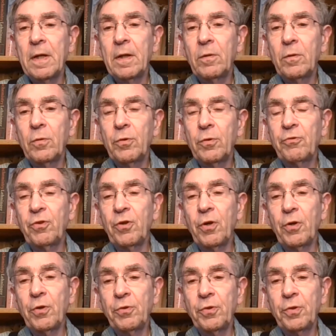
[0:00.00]

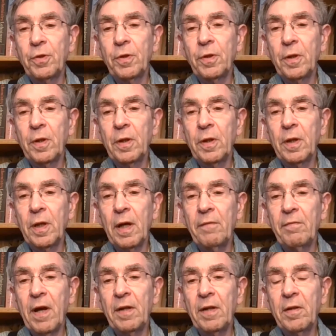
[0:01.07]
research,
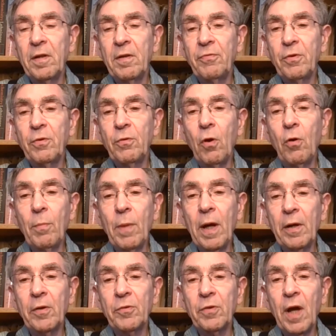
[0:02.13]
I've had different role
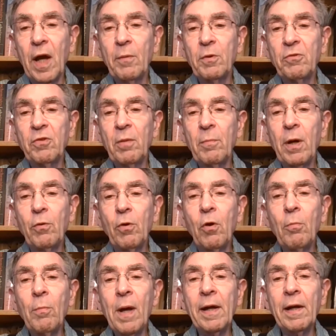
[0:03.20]
models. I would say my
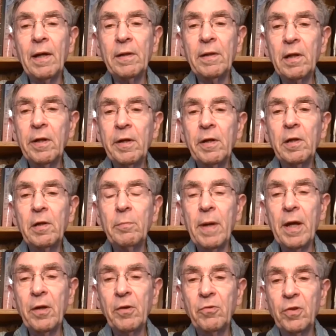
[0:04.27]
role model in clinical
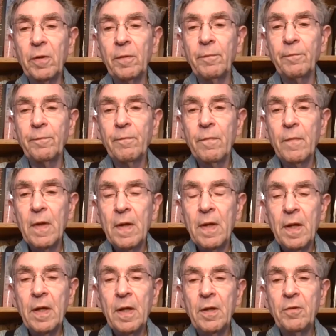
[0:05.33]
medicine
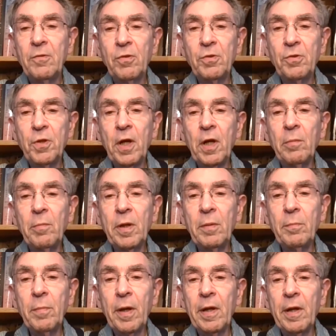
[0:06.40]
is a
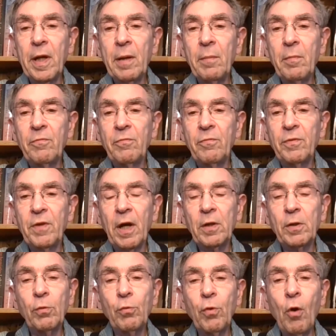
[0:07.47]
gentleman by the name of
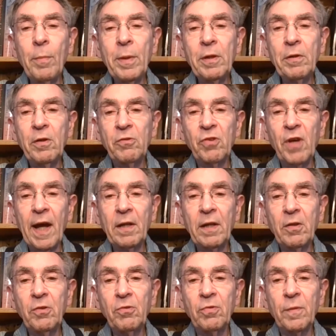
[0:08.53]
Dr. Roman
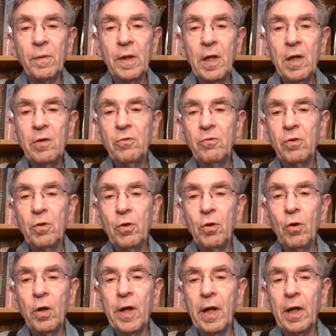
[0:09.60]
DeSanctis. He's in
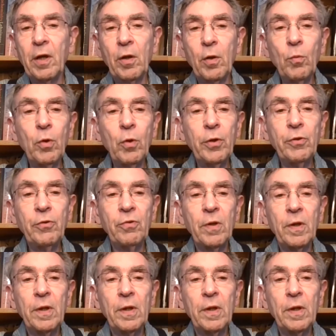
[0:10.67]
your neck of the woods.